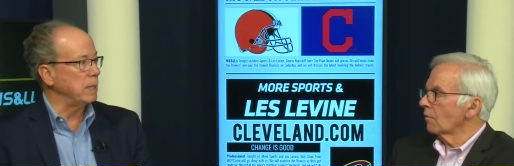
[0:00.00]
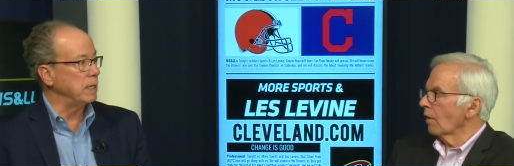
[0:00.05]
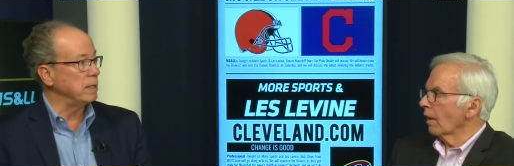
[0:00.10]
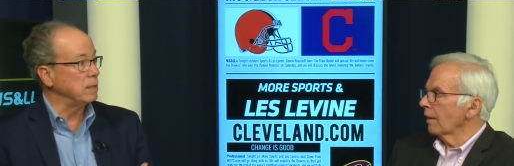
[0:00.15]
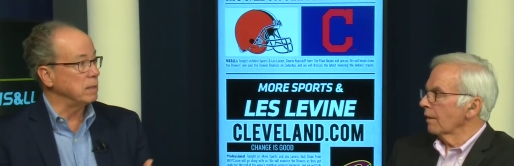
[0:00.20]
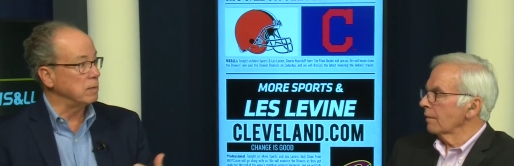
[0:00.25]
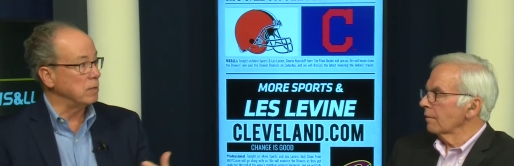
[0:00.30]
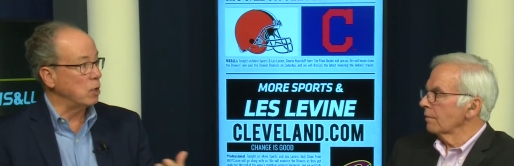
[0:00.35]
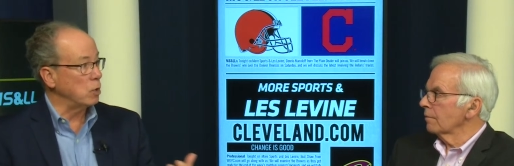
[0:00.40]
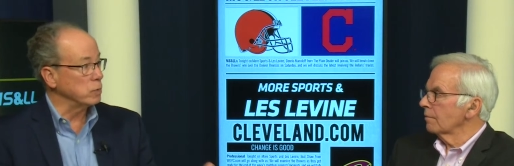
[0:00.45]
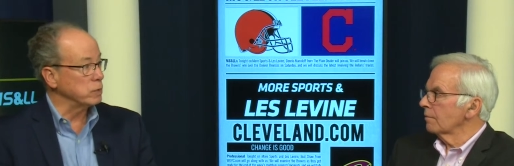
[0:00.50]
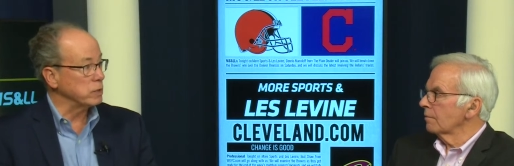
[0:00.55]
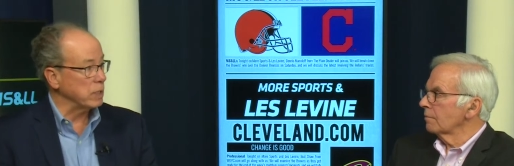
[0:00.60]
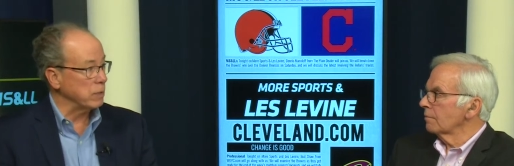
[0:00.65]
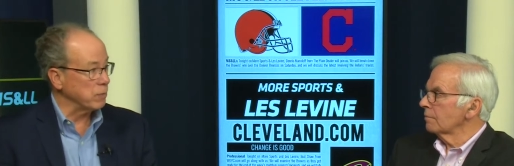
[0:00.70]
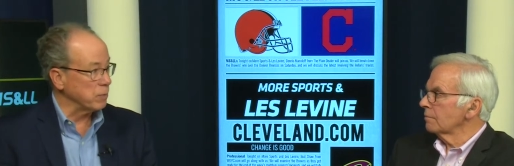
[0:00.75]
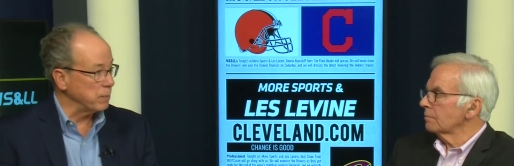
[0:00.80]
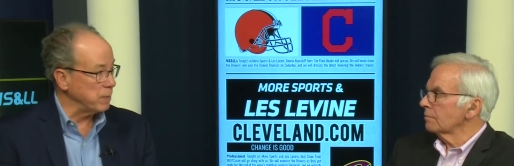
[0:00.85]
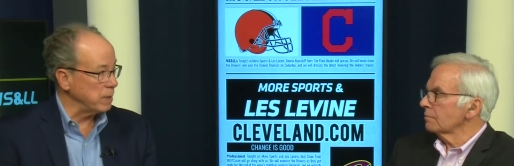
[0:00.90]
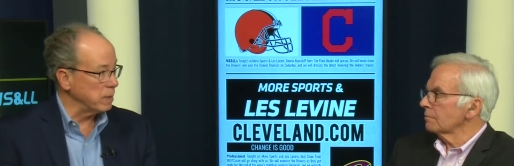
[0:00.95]
Speaker 1: and Jose
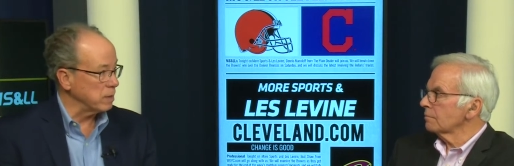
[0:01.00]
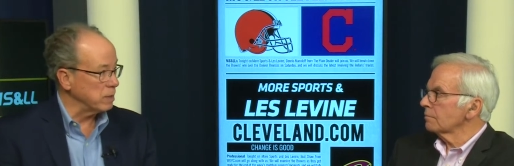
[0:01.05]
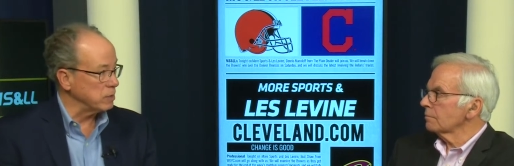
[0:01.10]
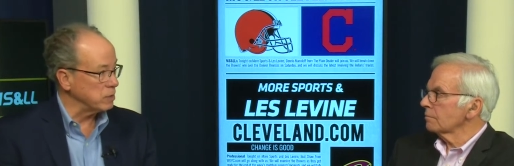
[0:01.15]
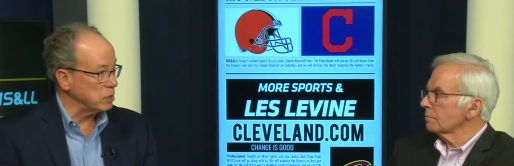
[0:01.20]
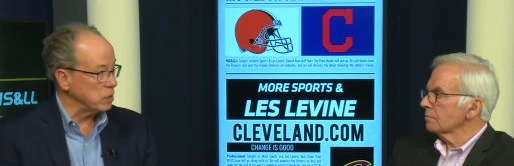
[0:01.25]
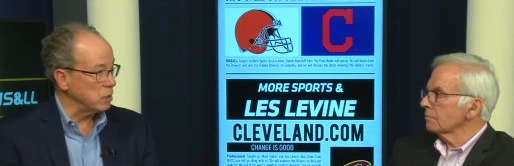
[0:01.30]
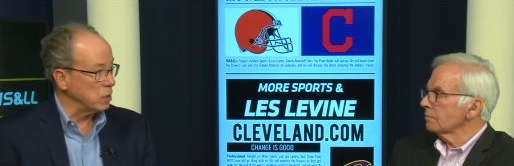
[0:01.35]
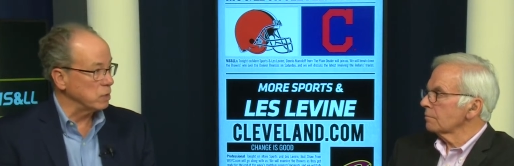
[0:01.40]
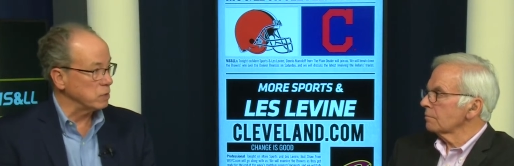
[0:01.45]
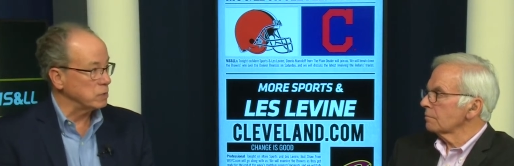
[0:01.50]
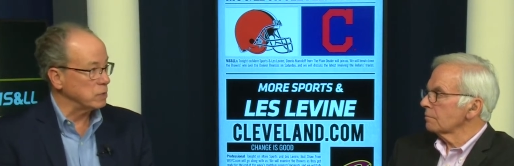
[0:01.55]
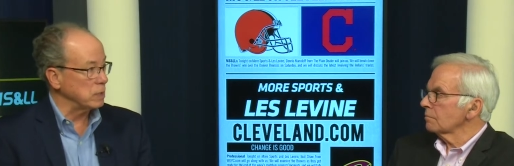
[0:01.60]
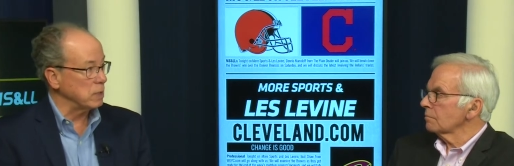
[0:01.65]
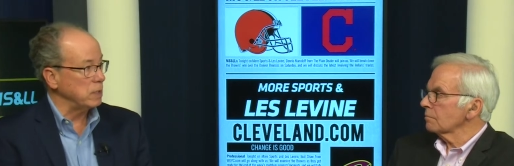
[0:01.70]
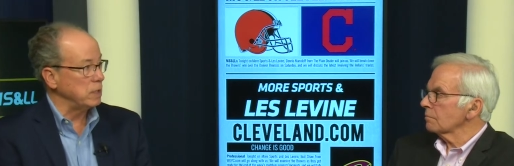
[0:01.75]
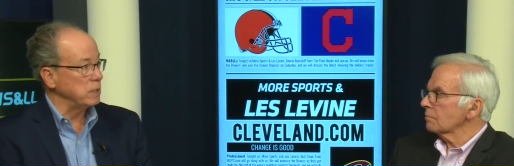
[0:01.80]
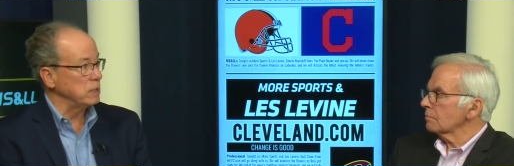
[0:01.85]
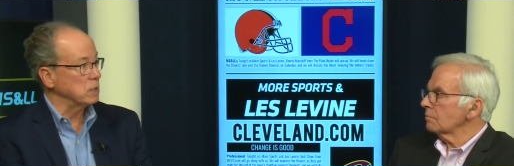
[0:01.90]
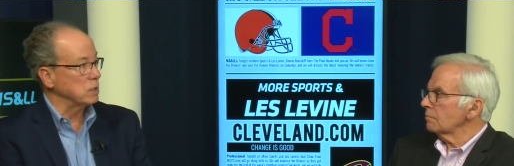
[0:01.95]
Ramirez knows
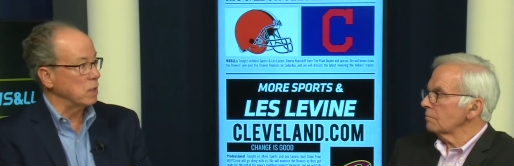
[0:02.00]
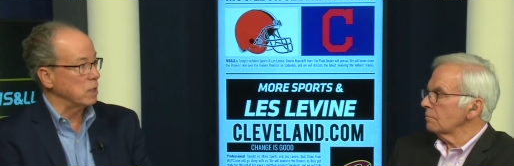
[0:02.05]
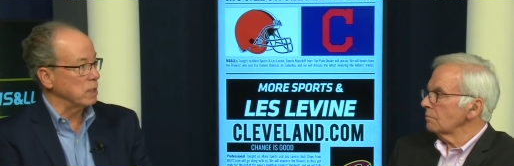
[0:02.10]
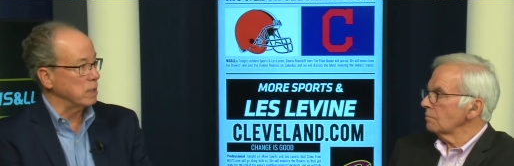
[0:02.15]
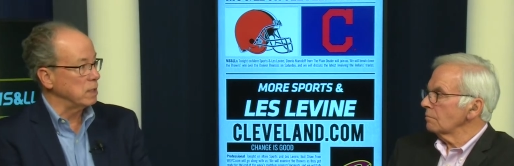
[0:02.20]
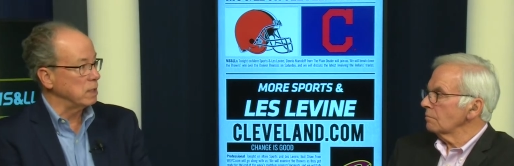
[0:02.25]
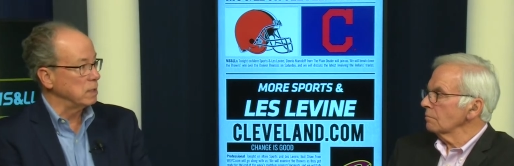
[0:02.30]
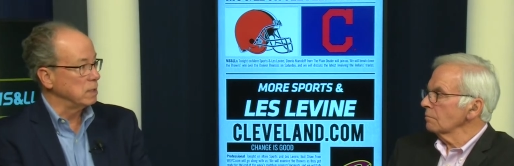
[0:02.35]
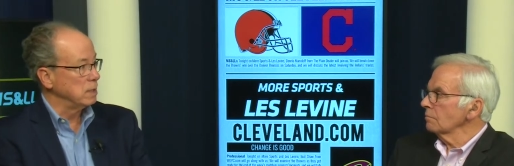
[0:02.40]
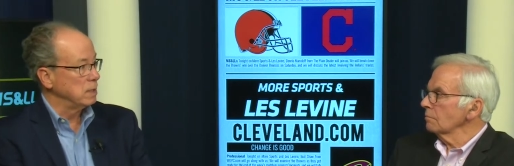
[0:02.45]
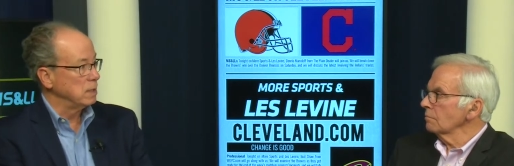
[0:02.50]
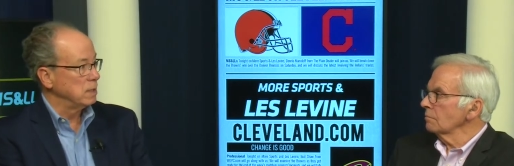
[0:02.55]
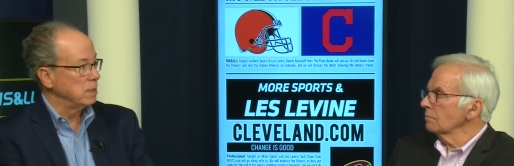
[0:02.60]
that he's on a